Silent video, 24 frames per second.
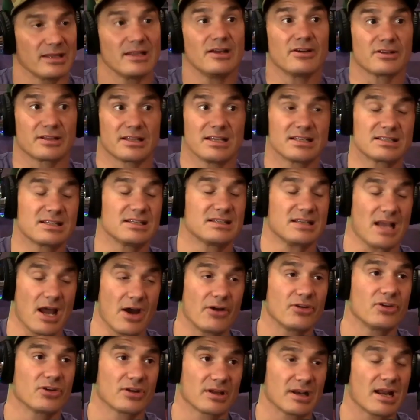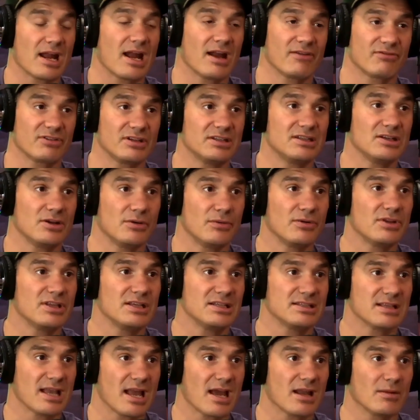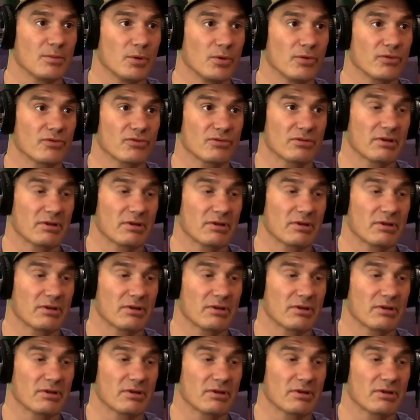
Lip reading: look, this is how you're going to have to deal with these animals.